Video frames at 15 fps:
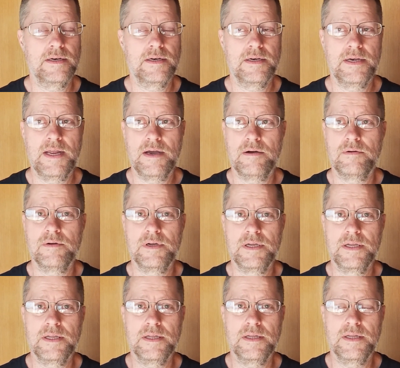Now,
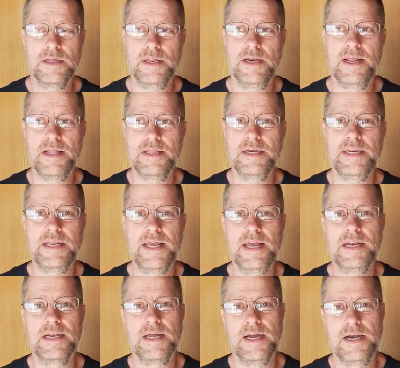an LED
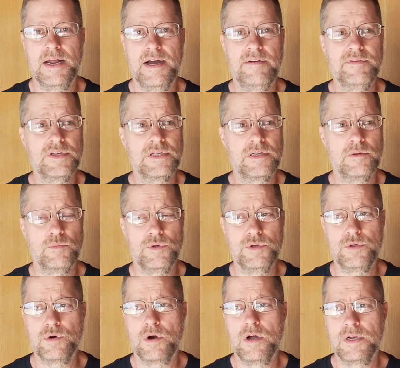headlight obviously will
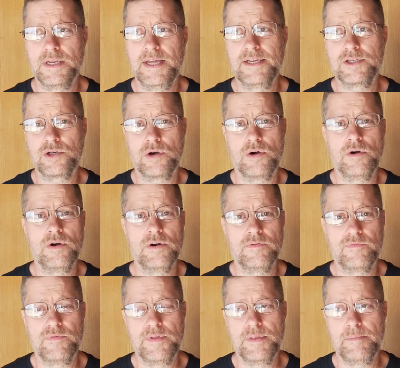draw less current
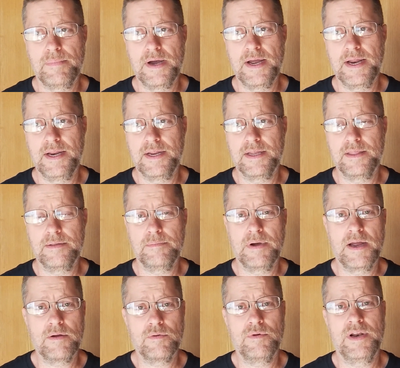from the bike, and the
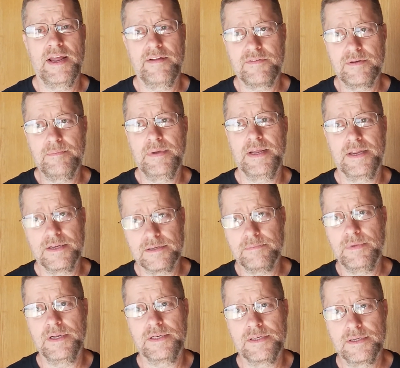bike won't have to make as
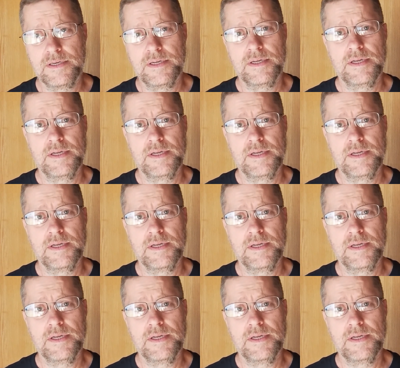much